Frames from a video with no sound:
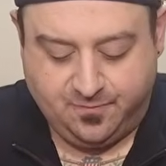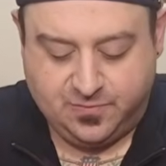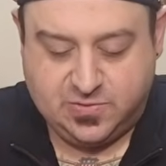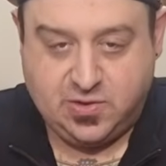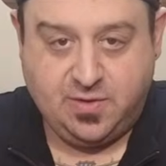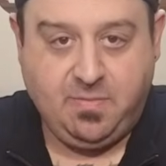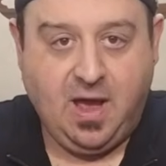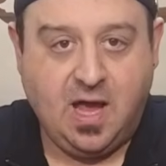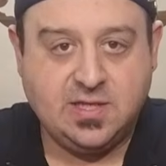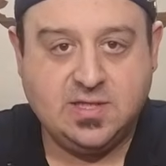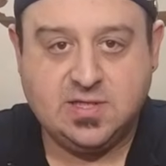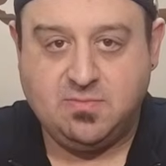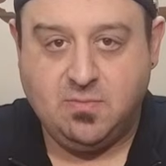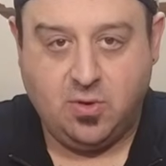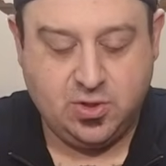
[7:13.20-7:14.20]
So the
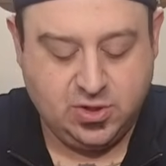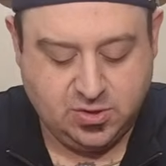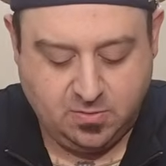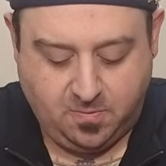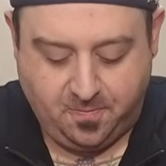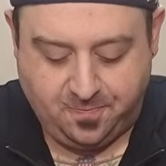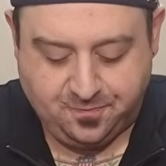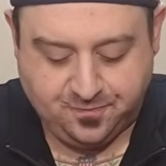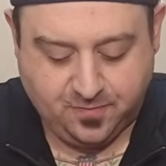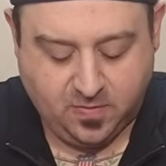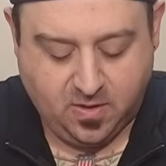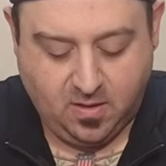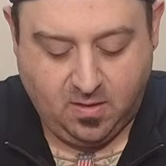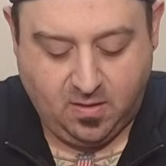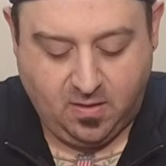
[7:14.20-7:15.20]
pasta's mush.
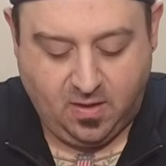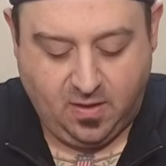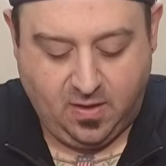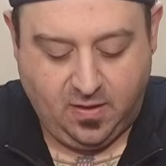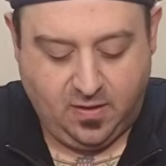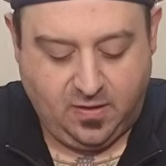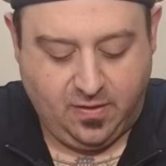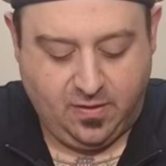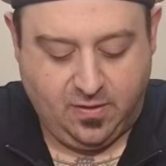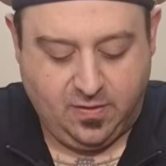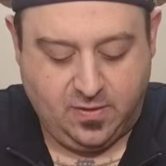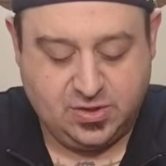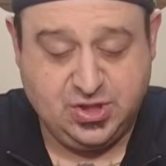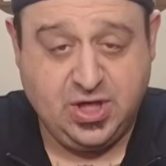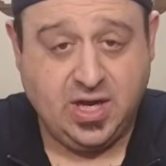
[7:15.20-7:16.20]

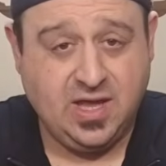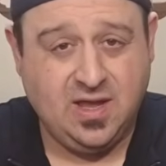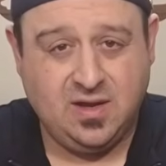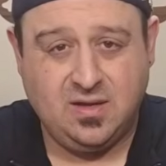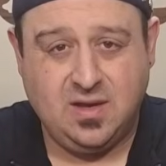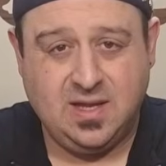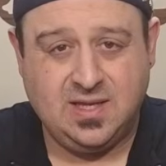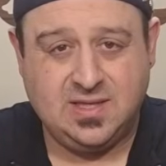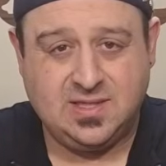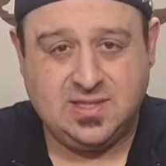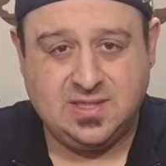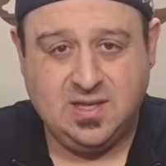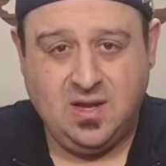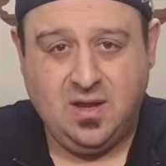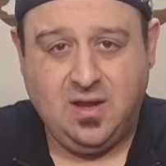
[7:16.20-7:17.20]
The chicken
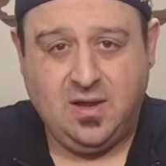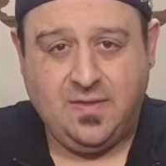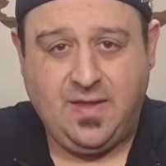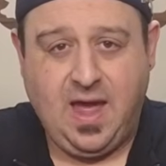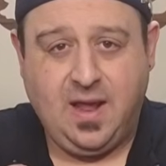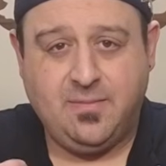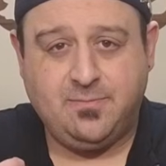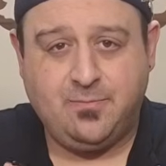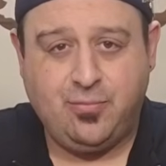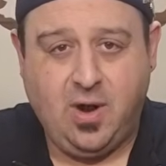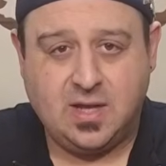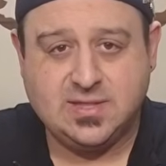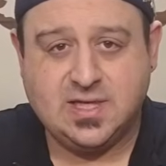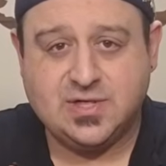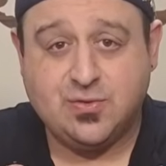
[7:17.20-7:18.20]
is that
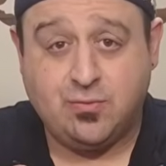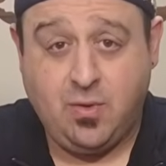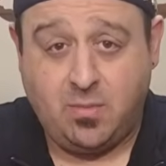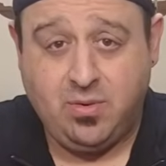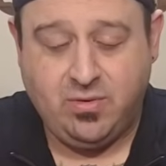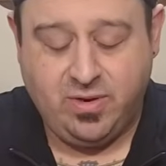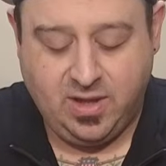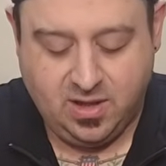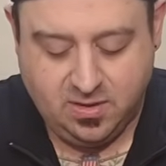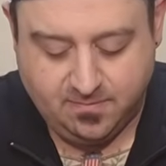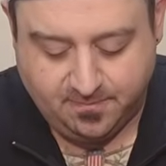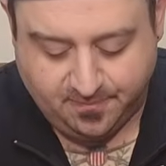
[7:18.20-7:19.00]
processed rubbery